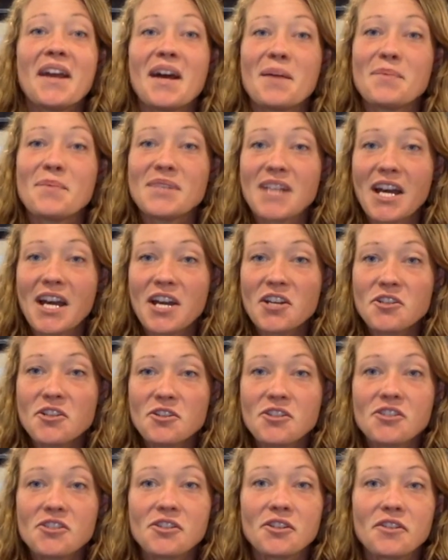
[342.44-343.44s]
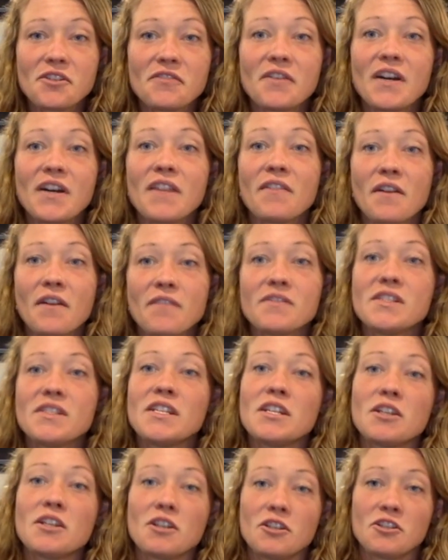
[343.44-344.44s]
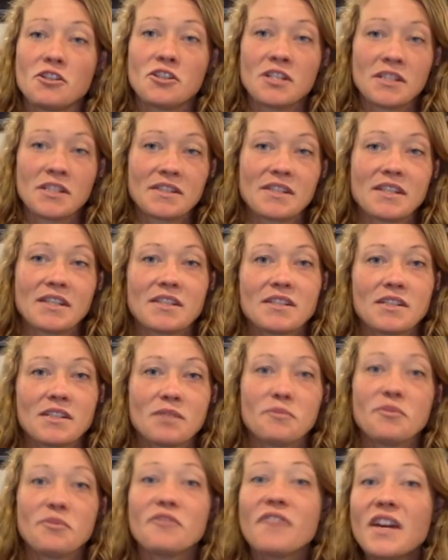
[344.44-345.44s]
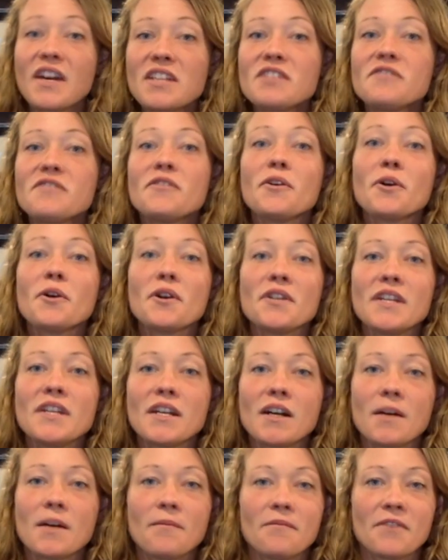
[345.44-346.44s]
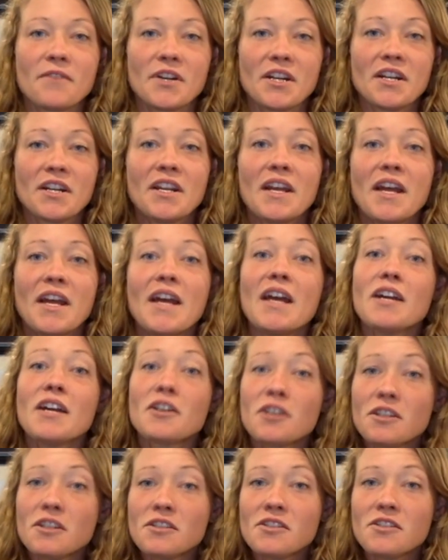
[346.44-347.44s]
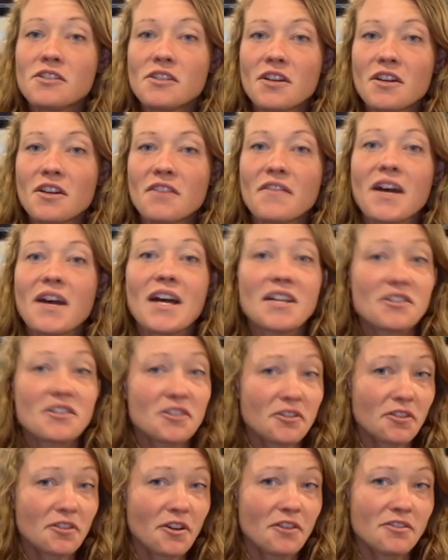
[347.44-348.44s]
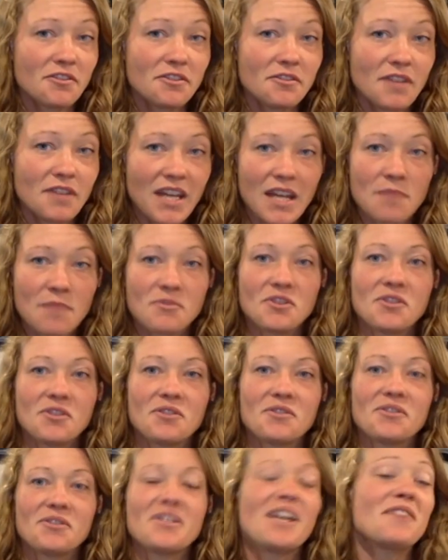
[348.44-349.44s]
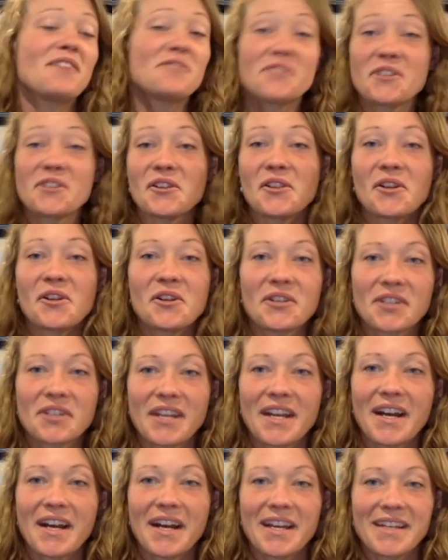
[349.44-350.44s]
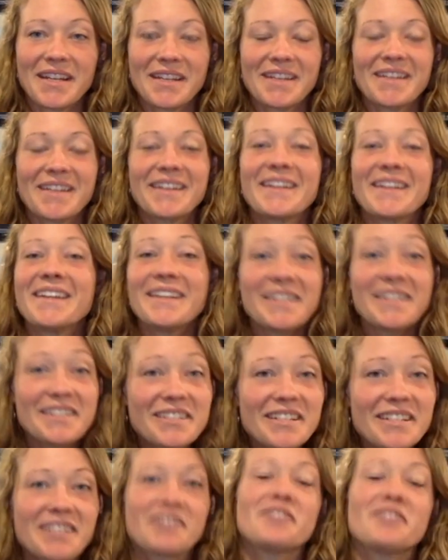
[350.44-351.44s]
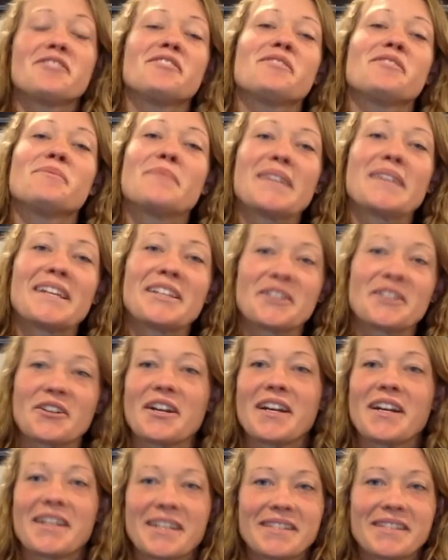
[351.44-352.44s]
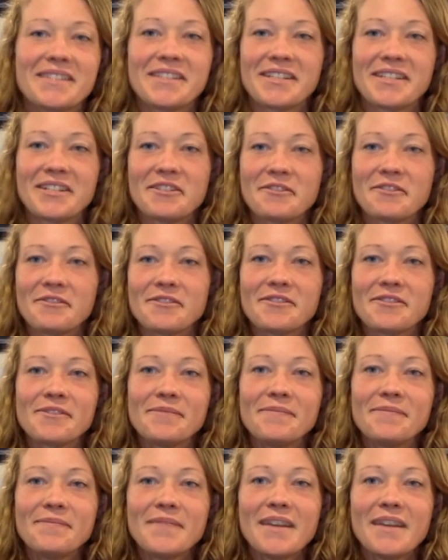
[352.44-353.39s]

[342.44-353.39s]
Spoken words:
A podiatrist-certified love seat cushioning system provides for all-day comfort and could serve as your go-to camp shoes after a long day hiking, in addition to being your hiking sandals.